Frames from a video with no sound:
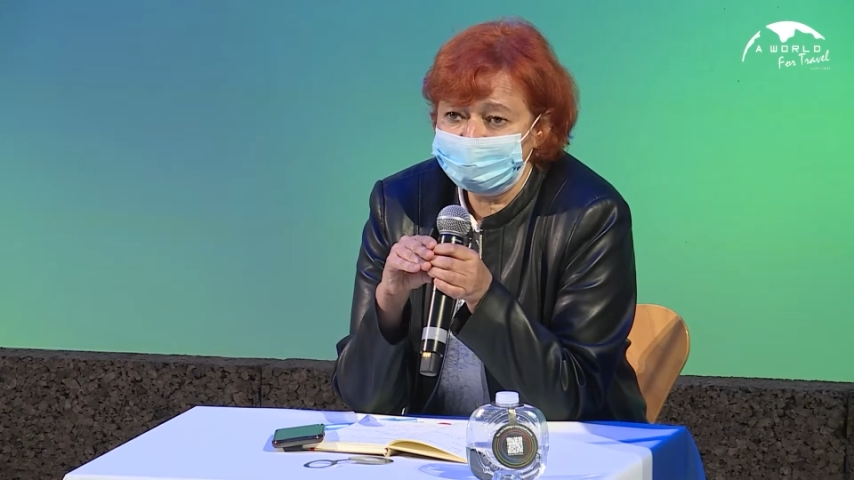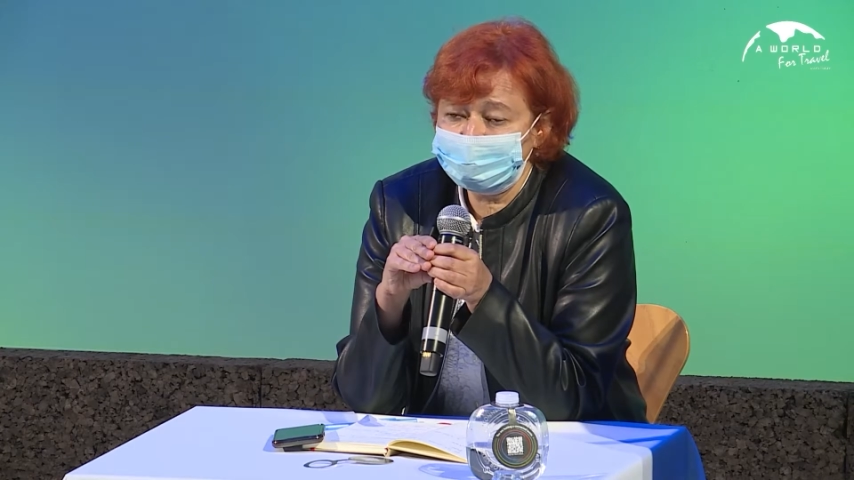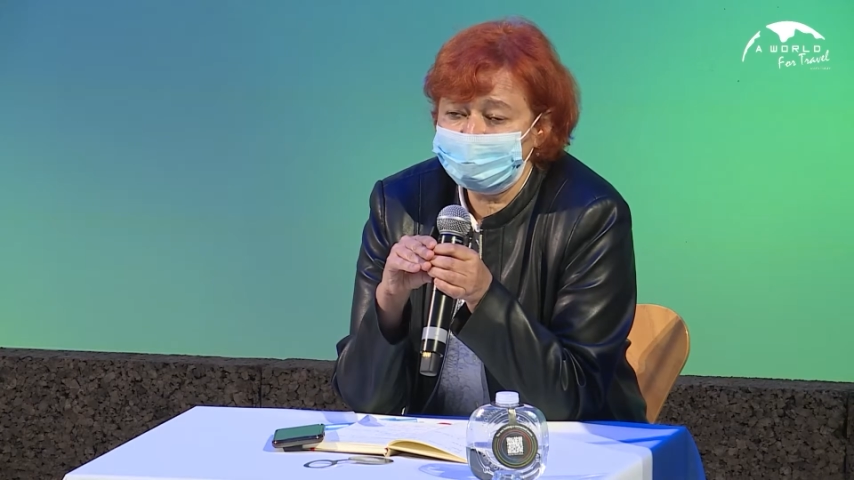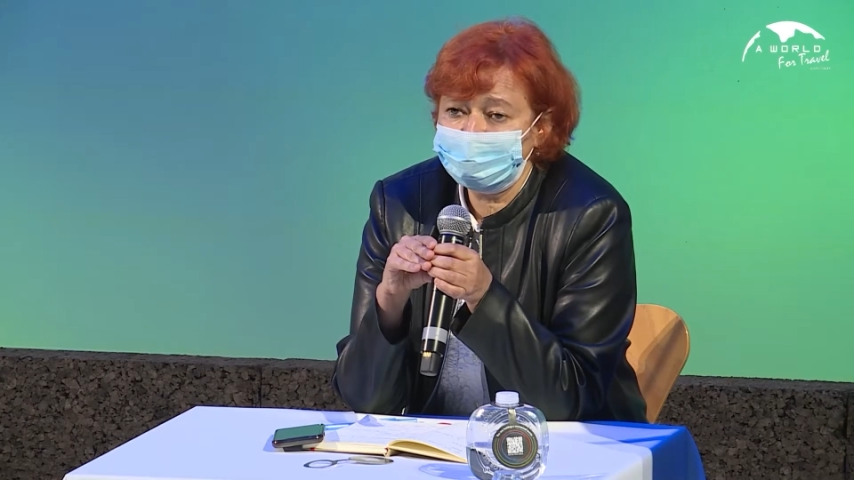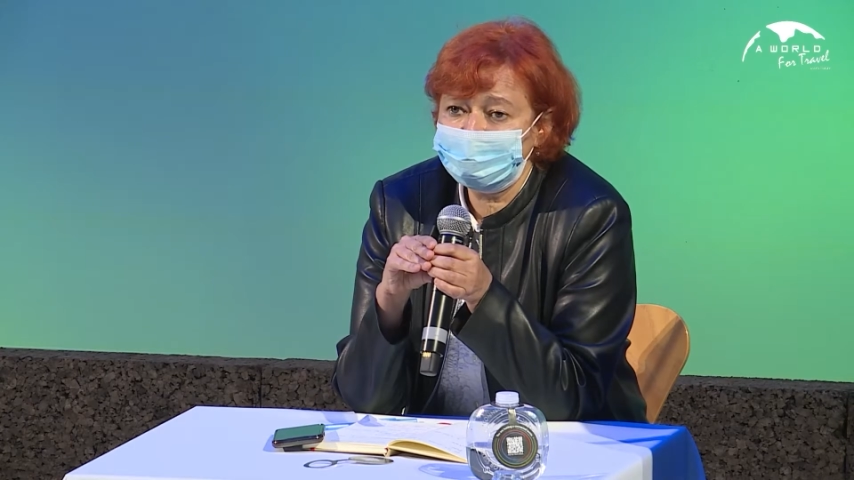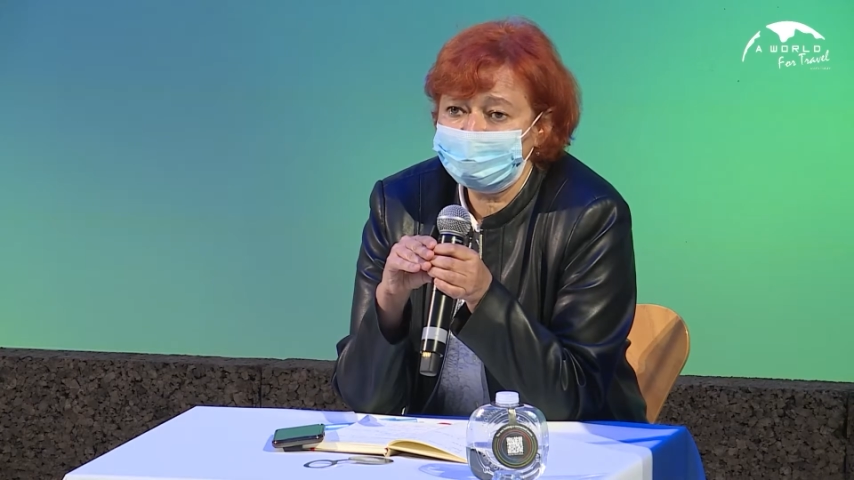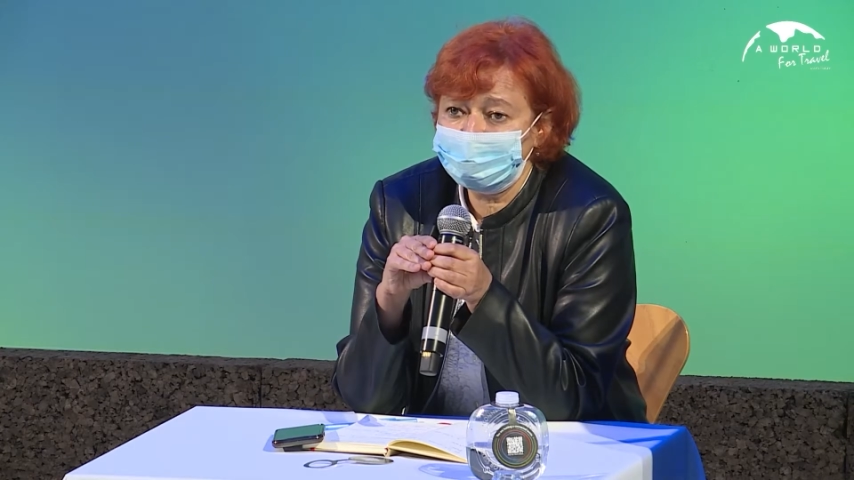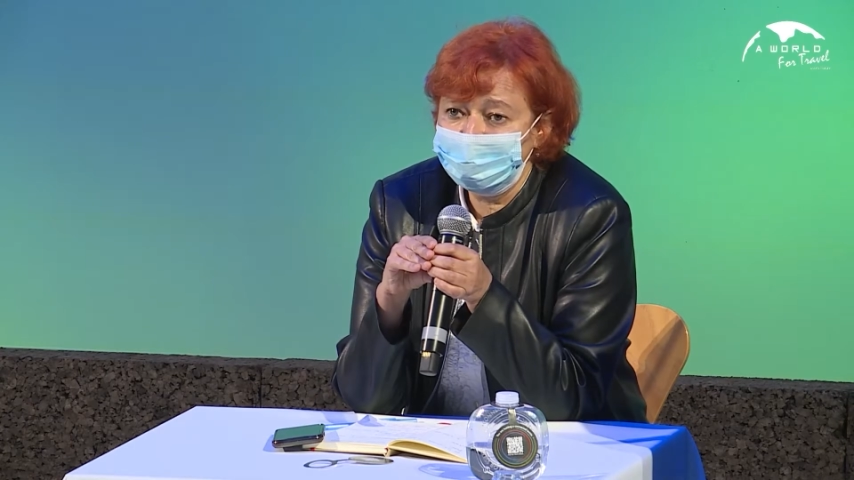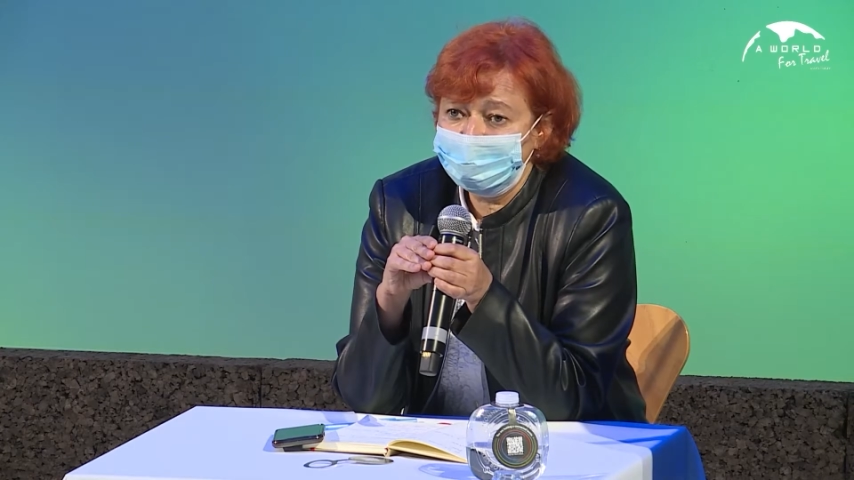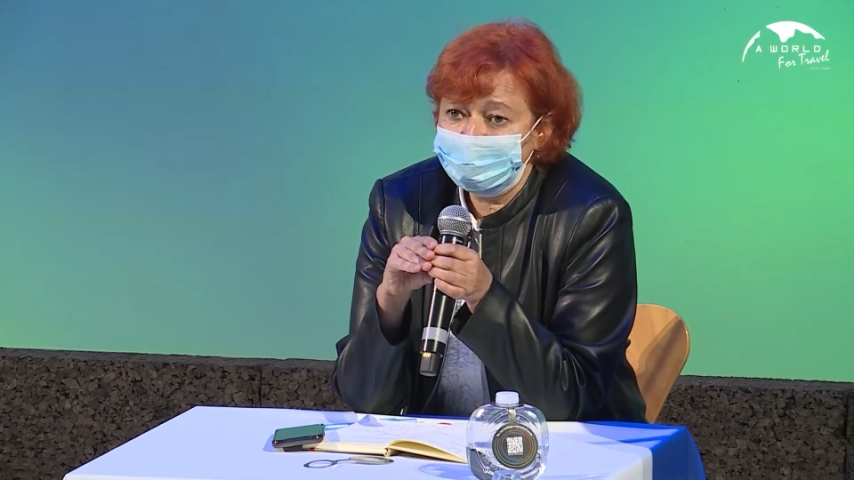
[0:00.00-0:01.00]

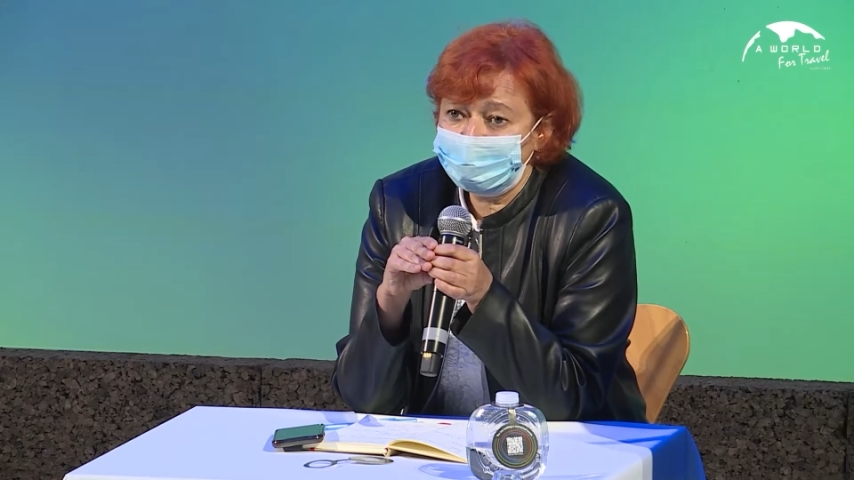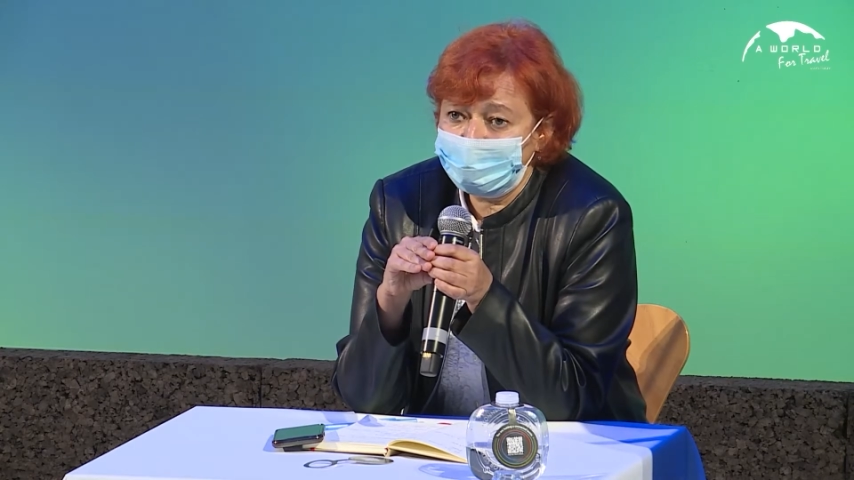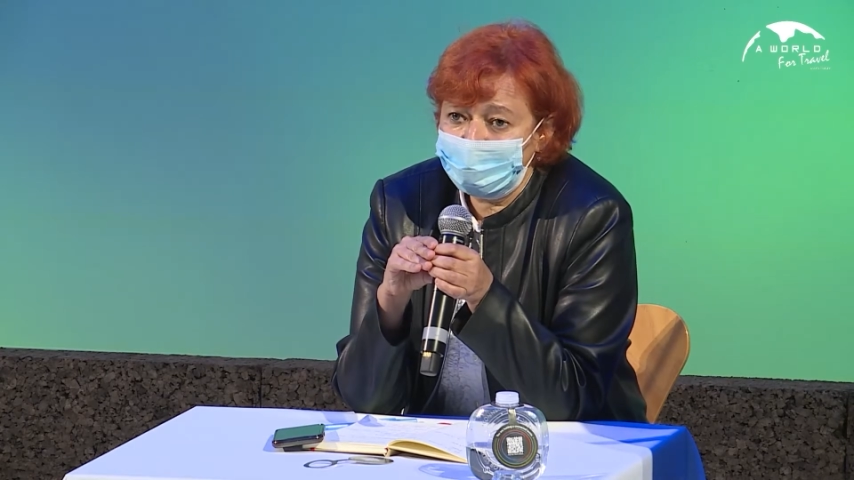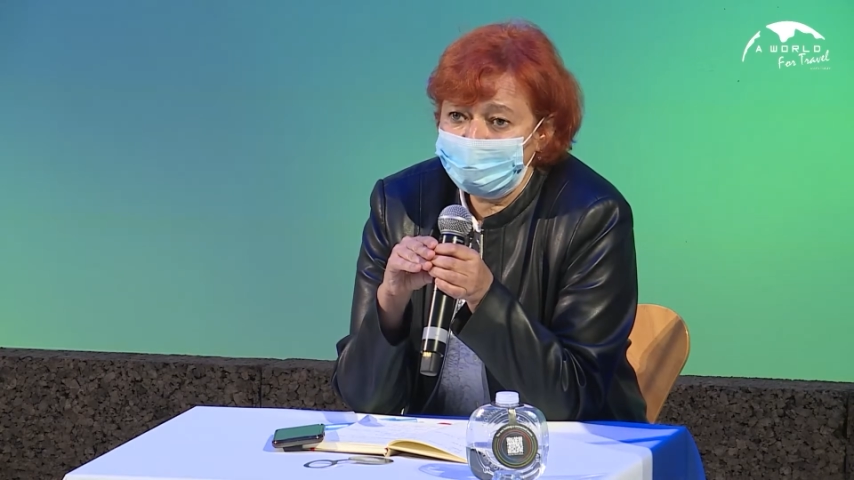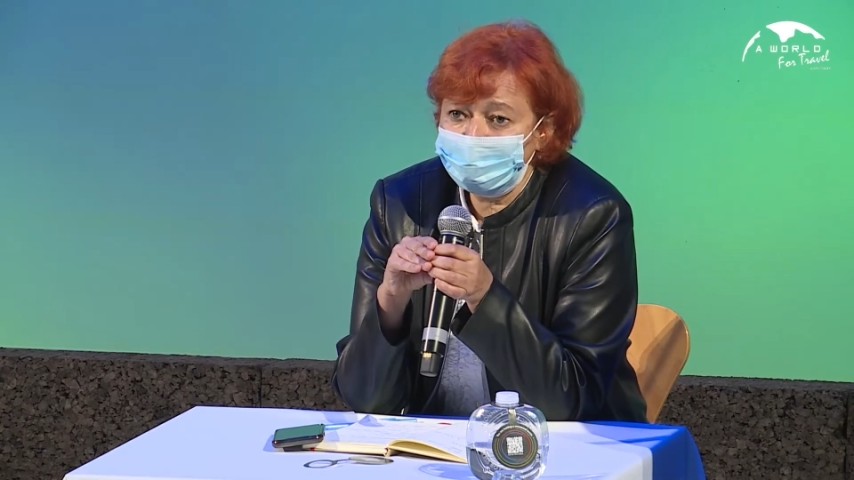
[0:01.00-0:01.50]
to come up